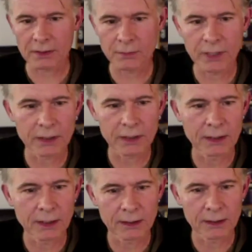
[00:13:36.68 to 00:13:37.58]
make
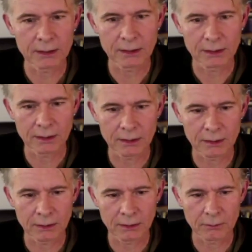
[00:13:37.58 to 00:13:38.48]
another little,
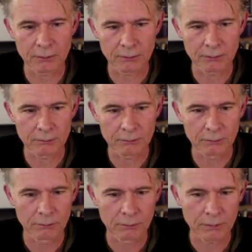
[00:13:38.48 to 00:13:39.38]

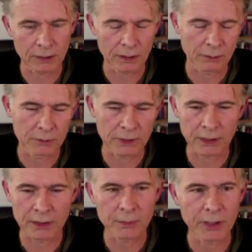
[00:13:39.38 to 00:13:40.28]
I would say,
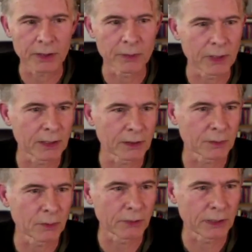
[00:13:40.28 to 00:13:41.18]
experiment
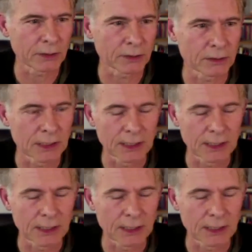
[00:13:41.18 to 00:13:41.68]
exploration.